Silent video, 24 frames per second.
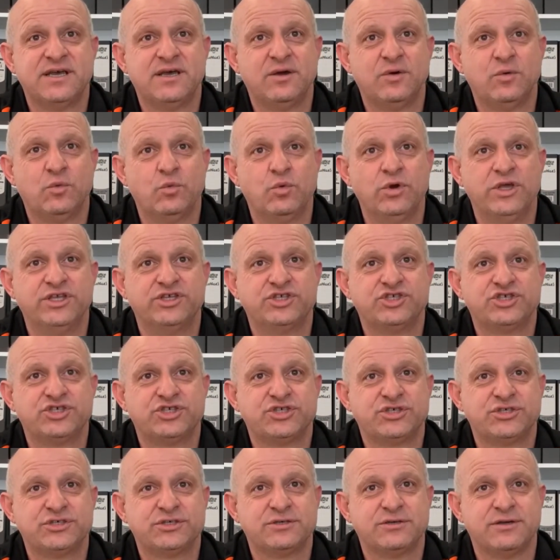
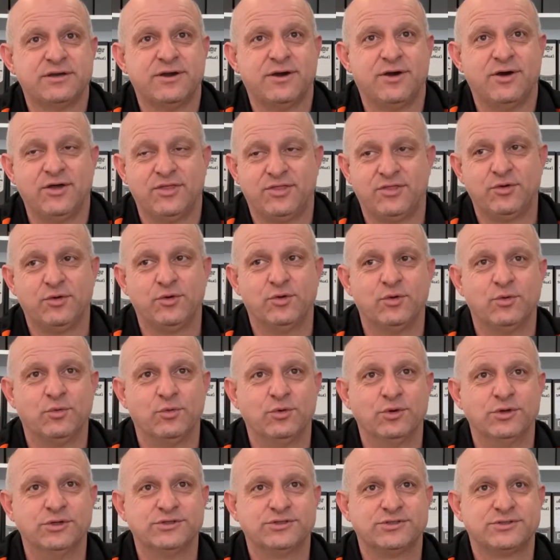which I thought
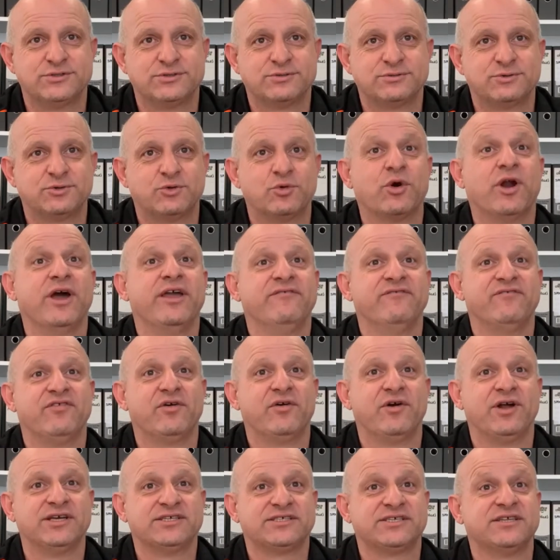was great for
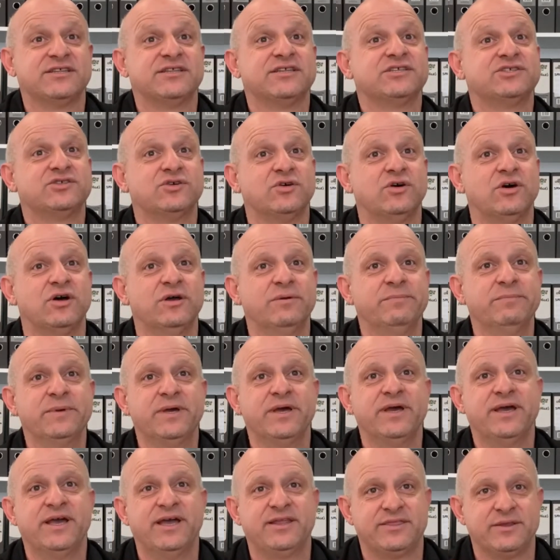us at the time,
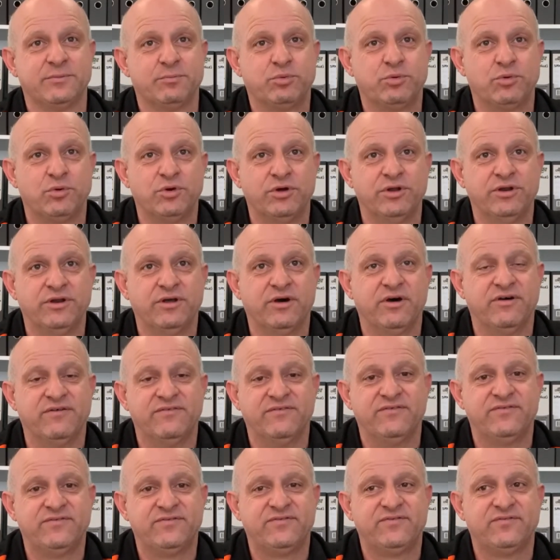at the point
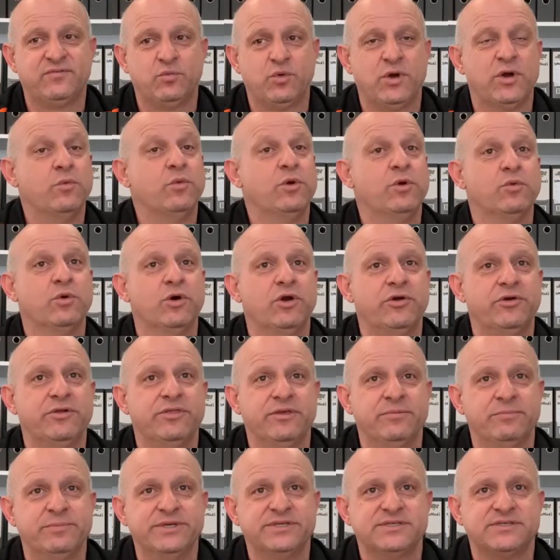of where we were in the
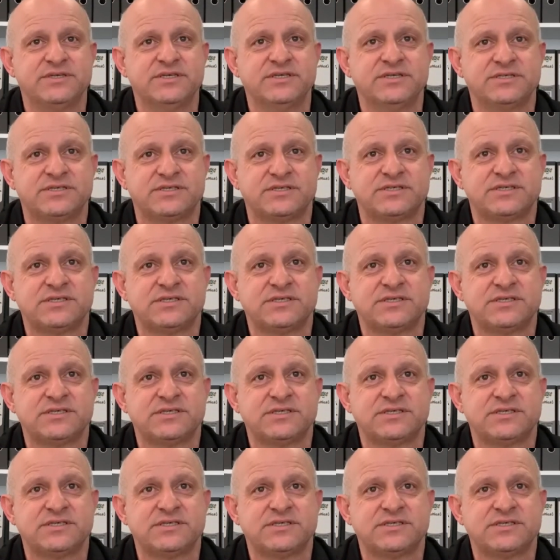business.